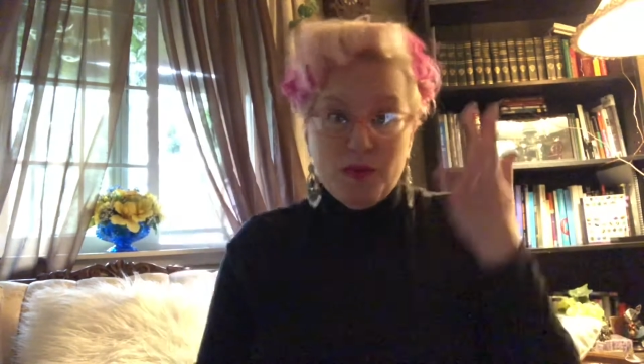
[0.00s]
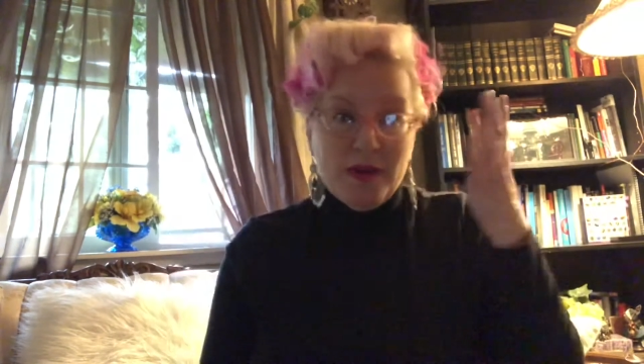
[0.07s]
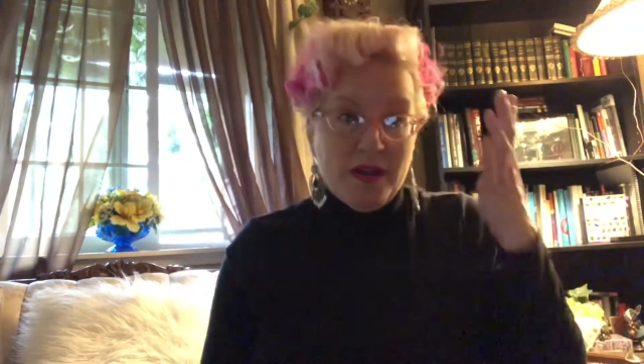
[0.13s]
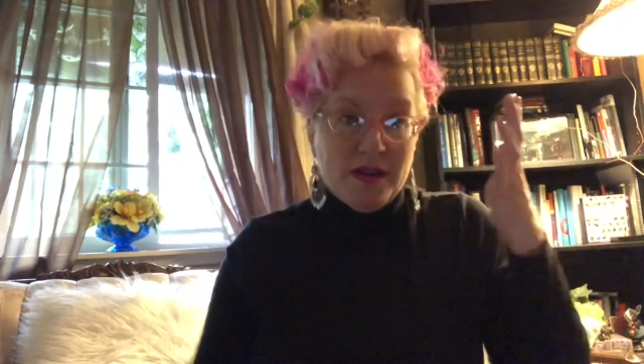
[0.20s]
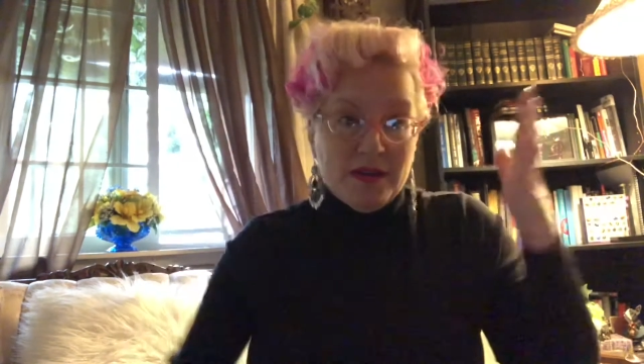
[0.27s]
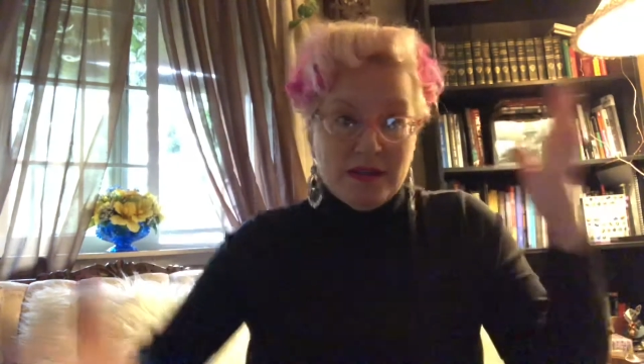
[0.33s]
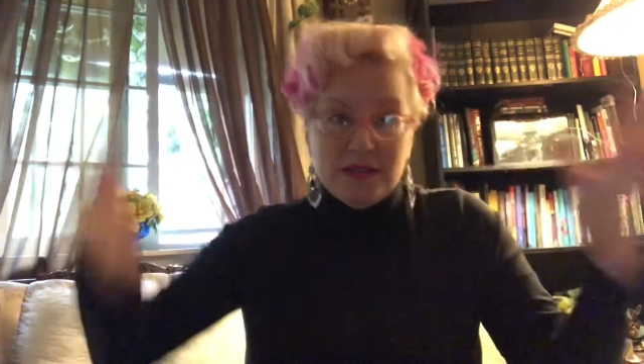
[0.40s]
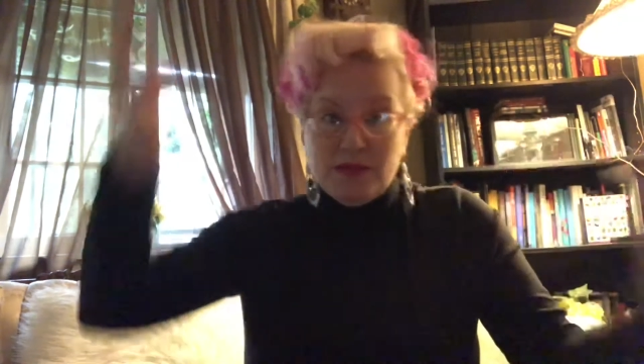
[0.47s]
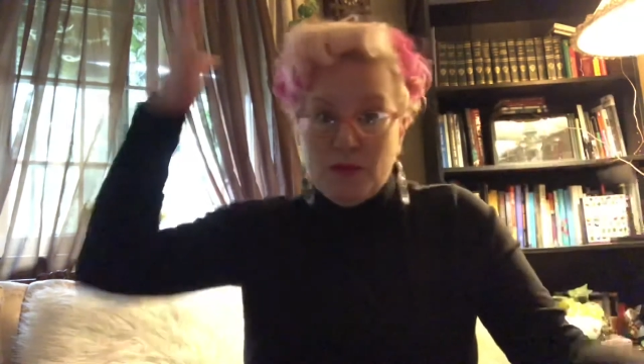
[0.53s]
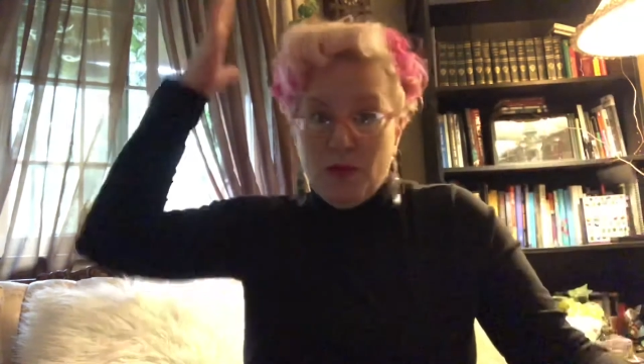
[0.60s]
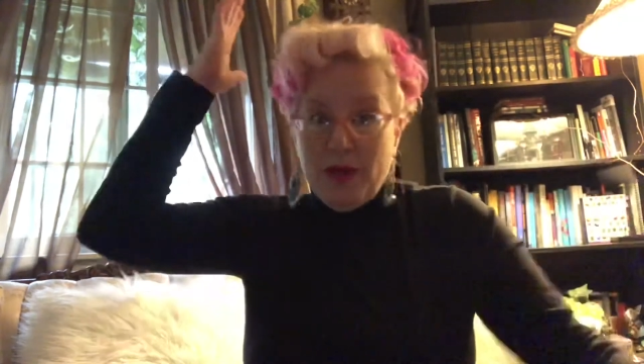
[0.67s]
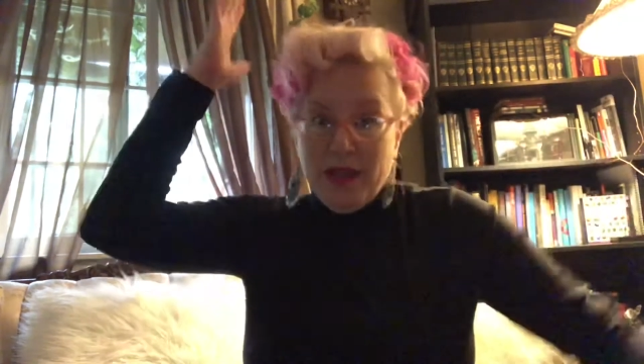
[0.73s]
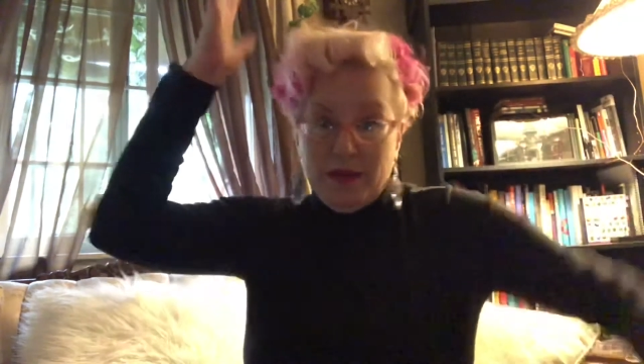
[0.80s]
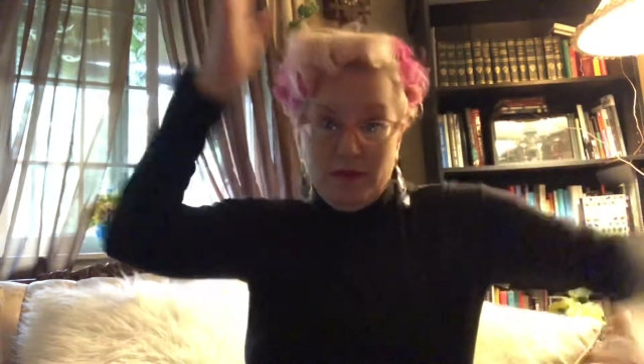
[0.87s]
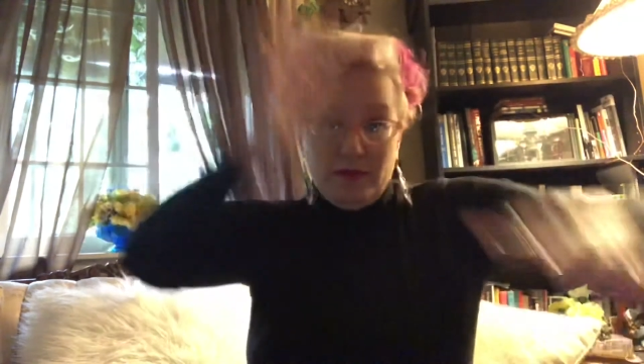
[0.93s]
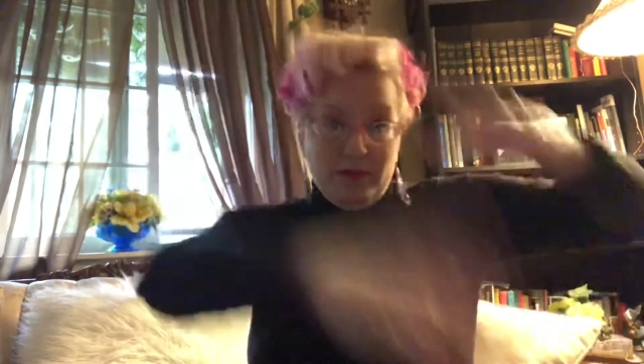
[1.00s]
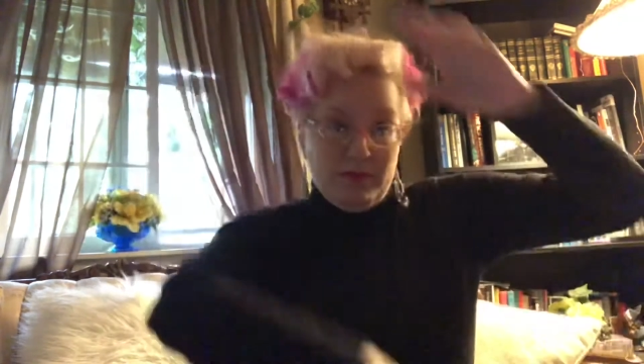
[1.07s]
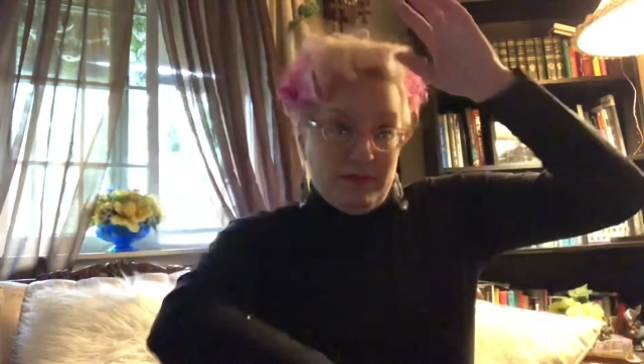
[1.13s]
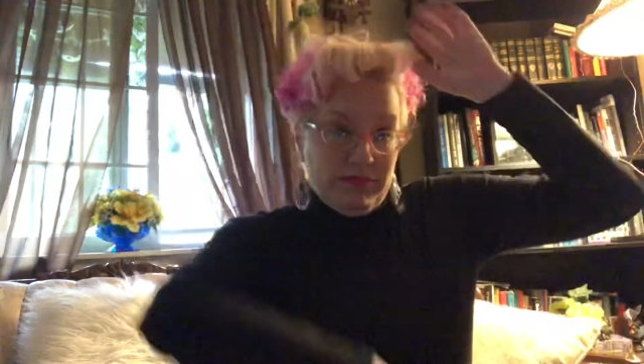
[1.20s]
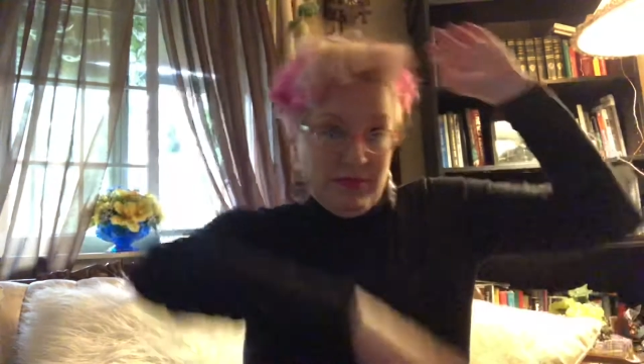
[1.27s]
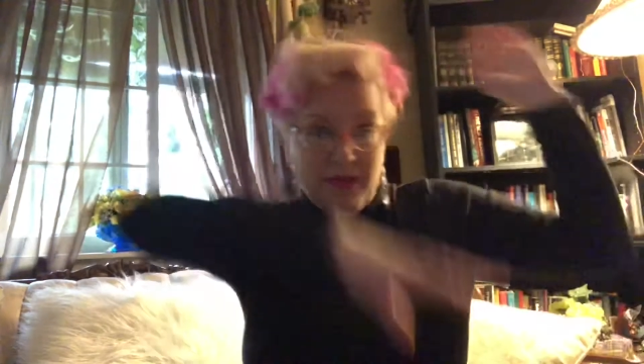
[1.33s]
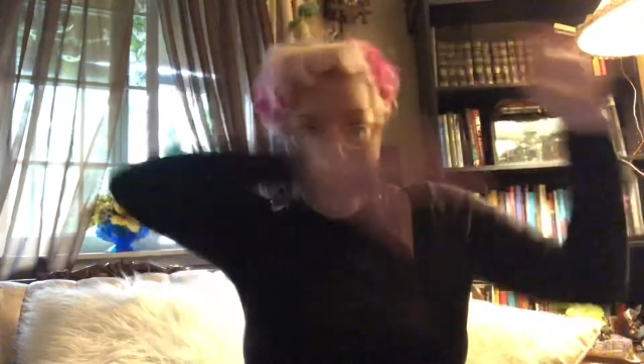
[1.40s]
where's what?
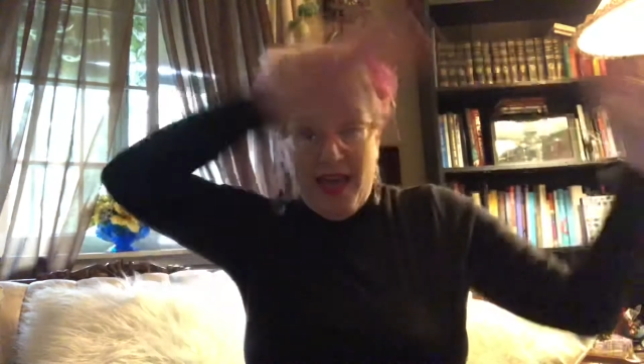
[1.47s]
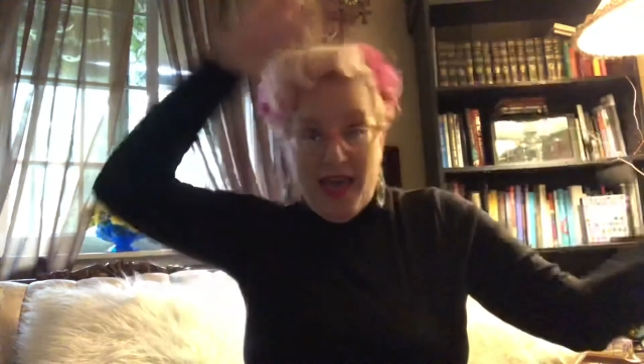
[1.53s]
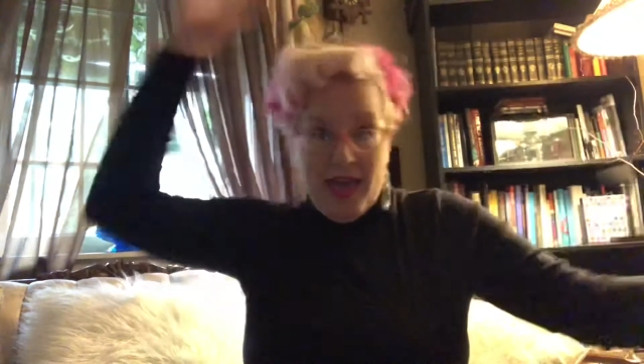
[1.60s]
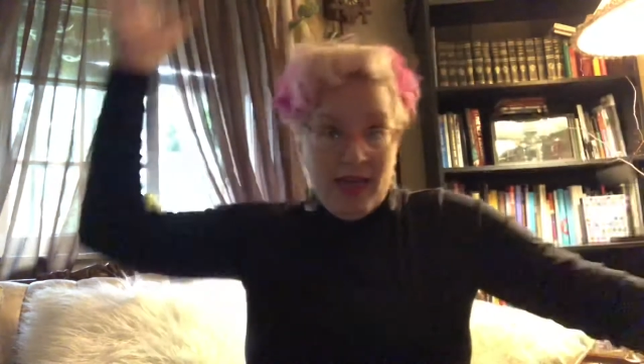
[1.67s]
Blah.